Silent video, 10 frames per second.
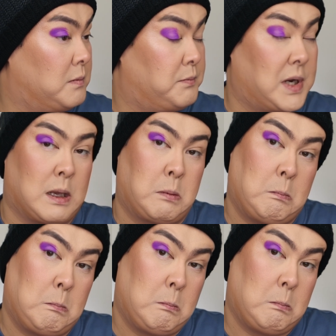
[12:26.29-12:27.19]
but
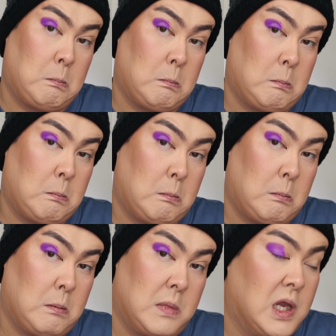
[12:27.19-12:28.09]

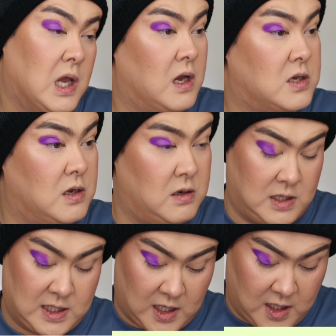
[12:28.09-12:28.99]
yeah, I don't
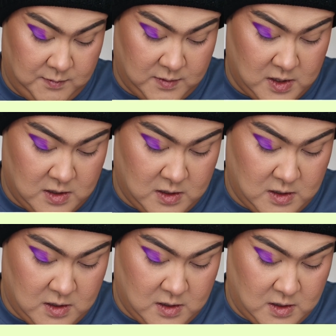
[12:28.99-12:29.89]
like. I
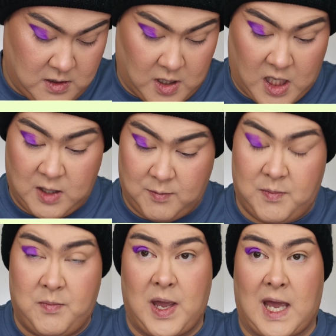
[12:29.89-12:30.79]
am
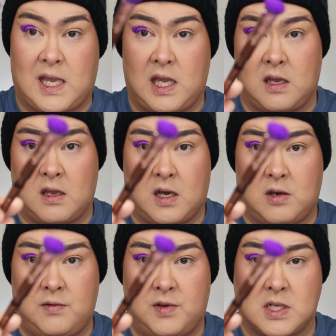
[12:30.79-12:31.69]
packing. I don't
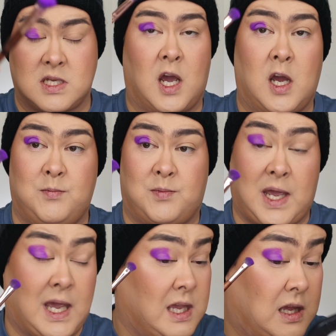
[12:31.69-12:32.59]
know if you can see. I am
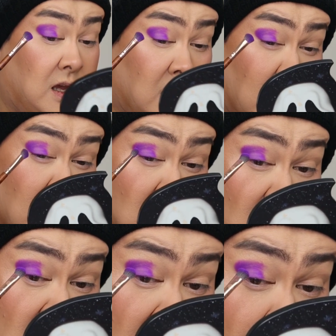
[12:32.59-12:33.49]
packing the
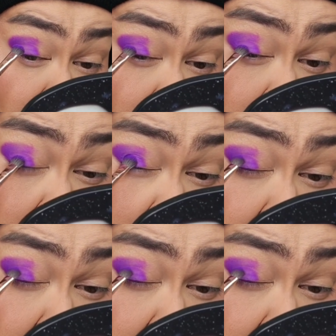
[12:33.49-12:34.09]
shade on